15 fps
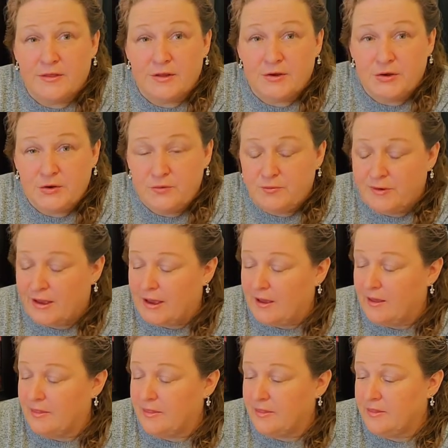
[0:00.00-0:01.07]
a new
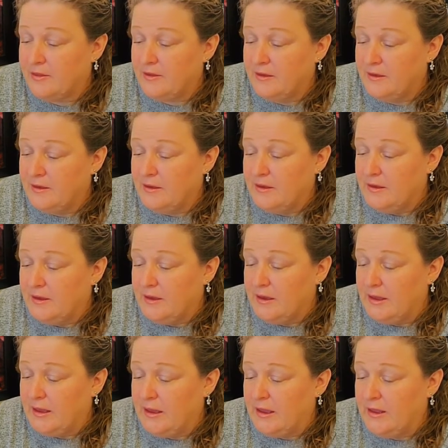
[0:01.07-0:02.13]
path.
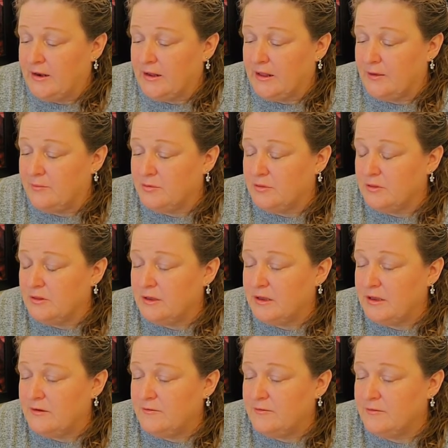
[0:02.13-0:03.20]
And I
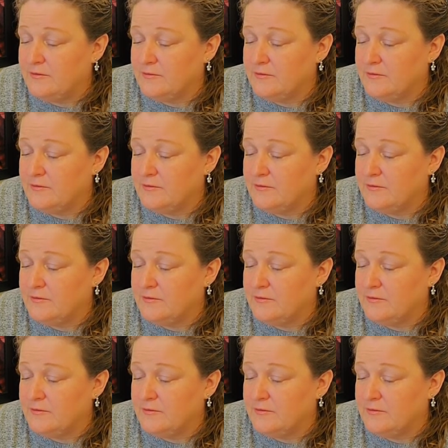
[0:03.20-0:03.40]
believe